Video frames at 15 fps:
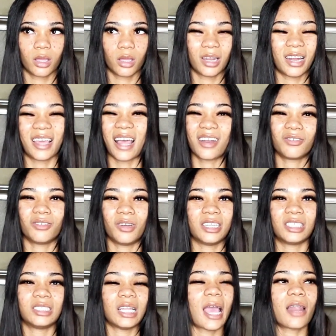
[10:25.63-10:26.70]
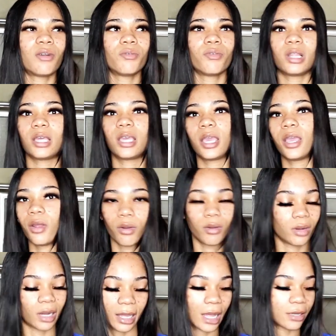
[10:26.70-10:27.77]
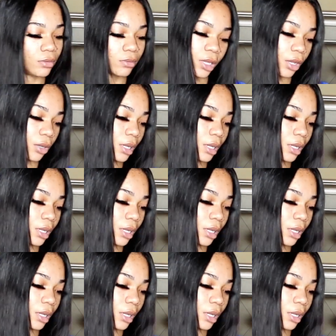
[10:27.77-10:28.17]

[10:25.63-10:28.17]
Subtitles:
I don't know. I don't really care. Like, I don't care.